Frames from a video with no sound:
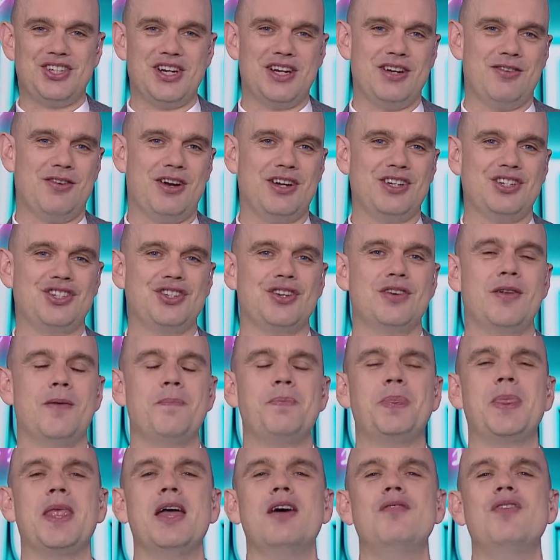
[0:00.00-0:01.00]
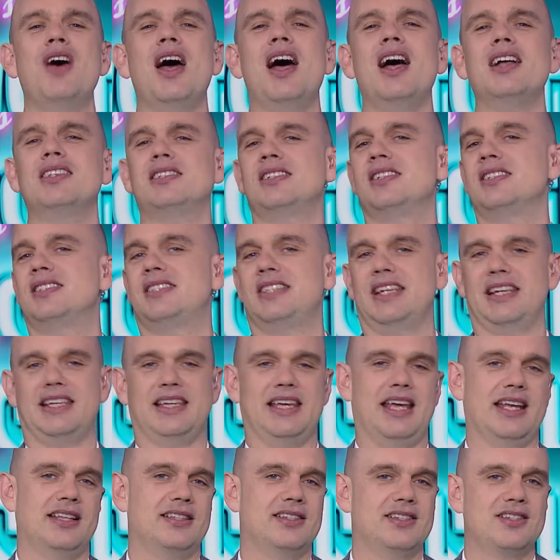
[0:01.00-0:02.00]
generation of utter
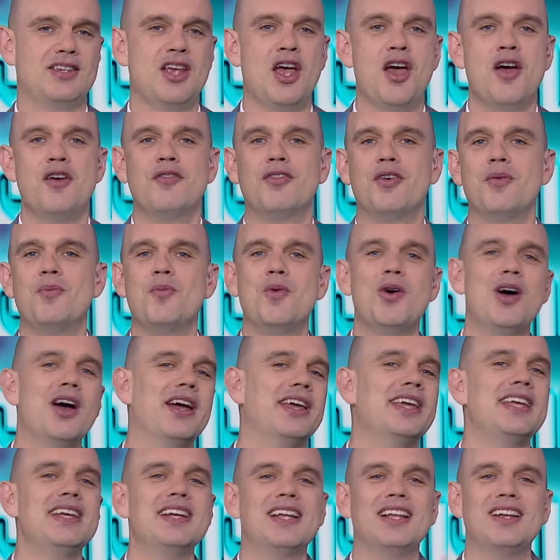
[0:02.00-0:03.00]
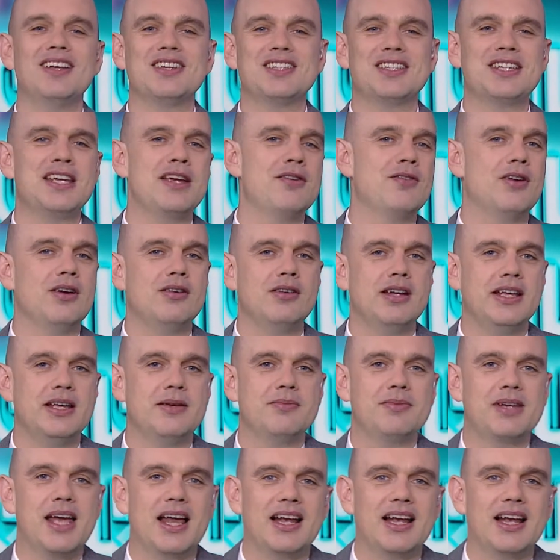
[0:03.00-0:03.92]
dickheads, from working-class hero Liam